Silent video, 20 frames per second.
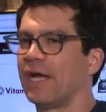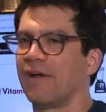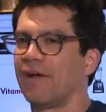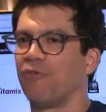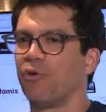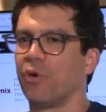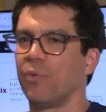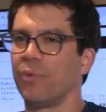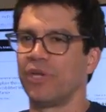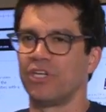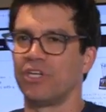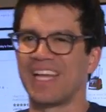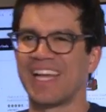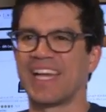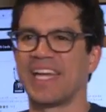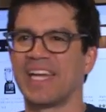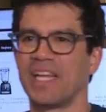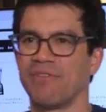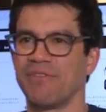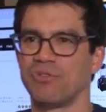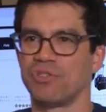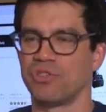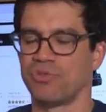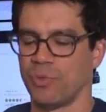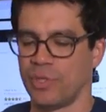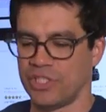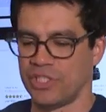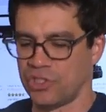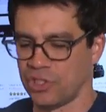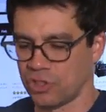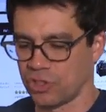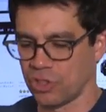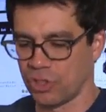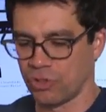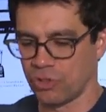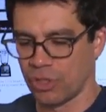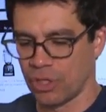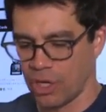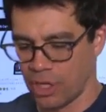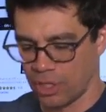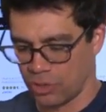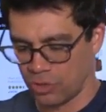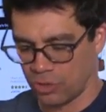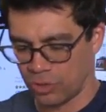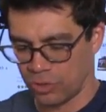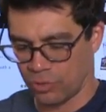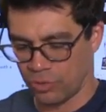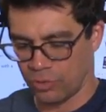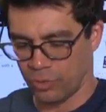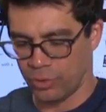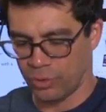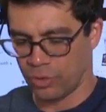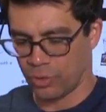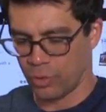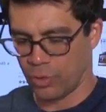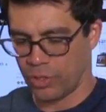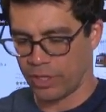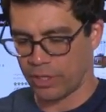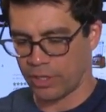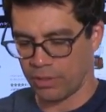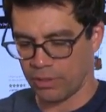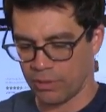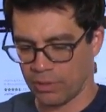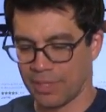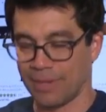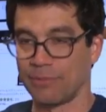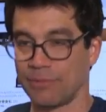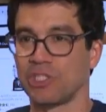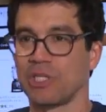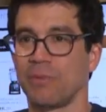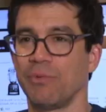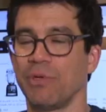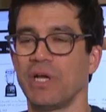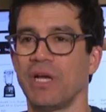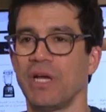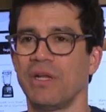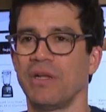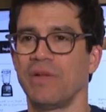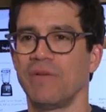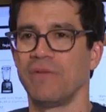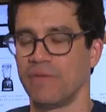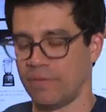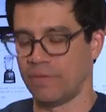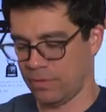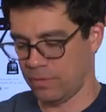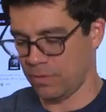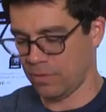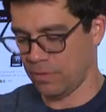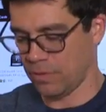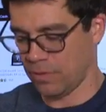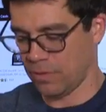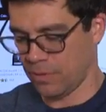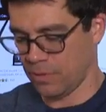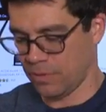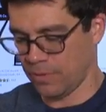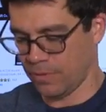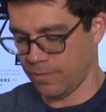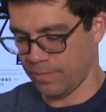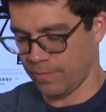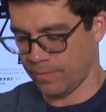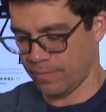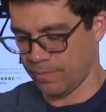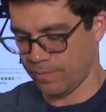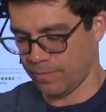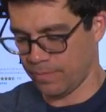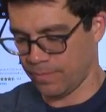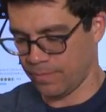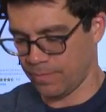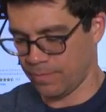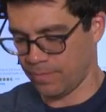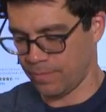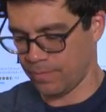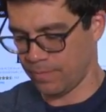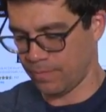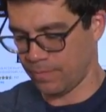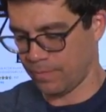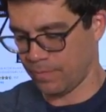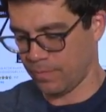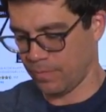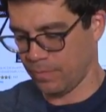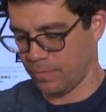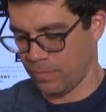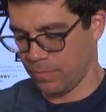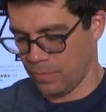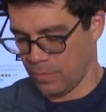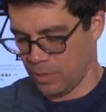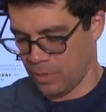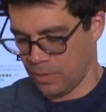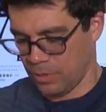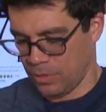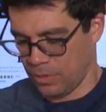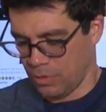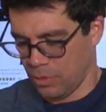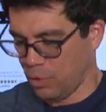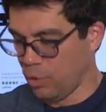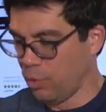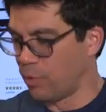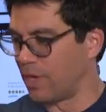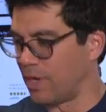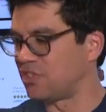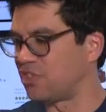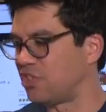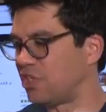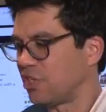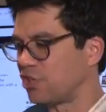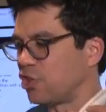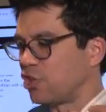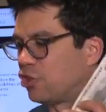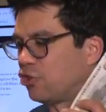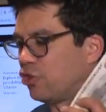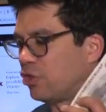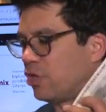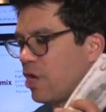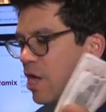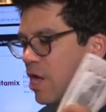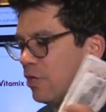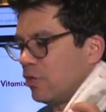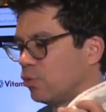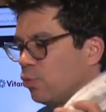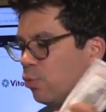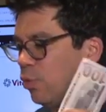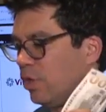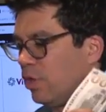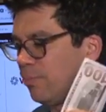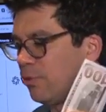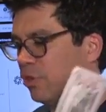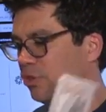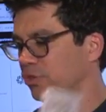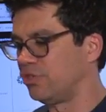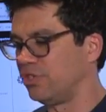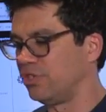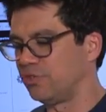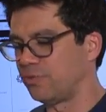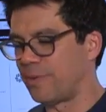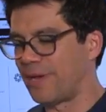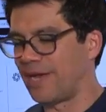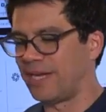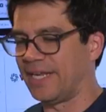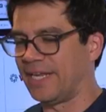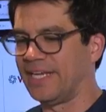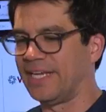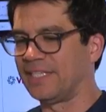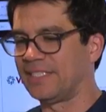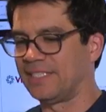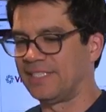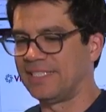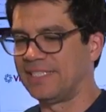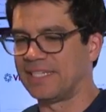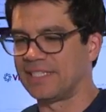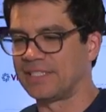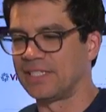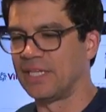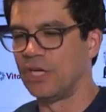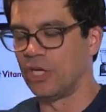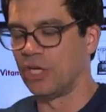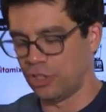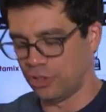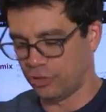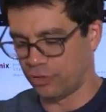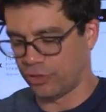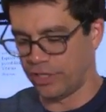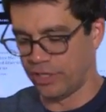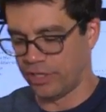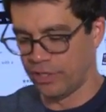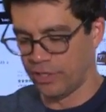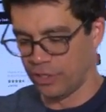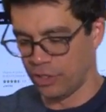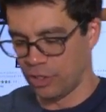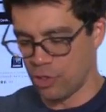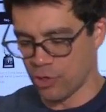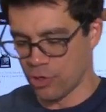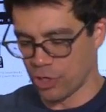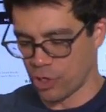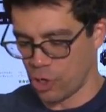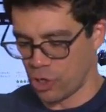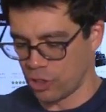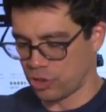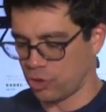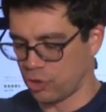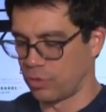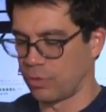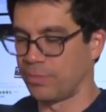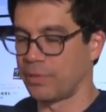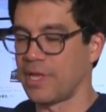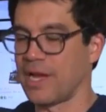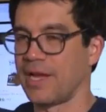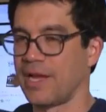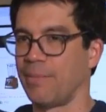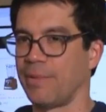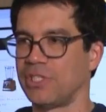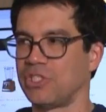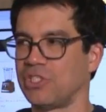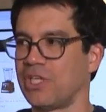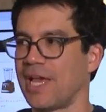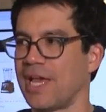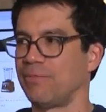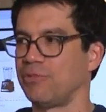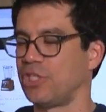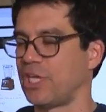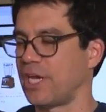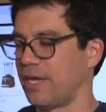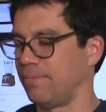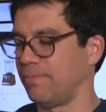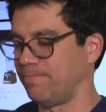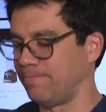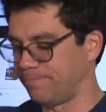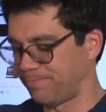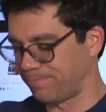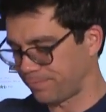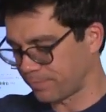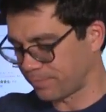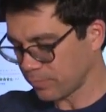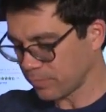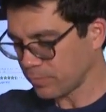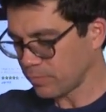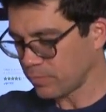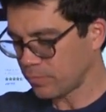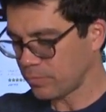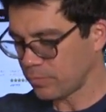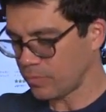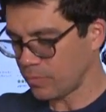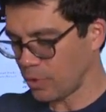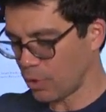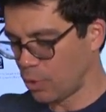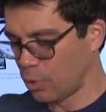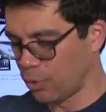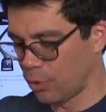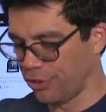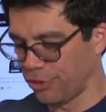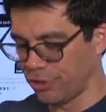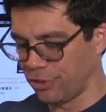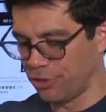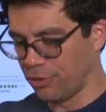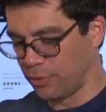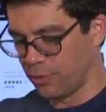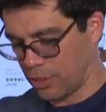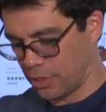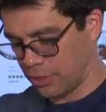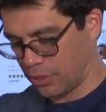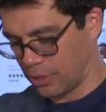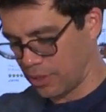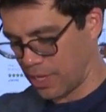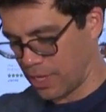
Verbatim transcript: I got four winners. I got to give away $600 real quick. How much time we got? Uh, just a little over two minutes. Who wants $600? One person's about to get 600. You can also reply on my Snapchat, or you can do it on the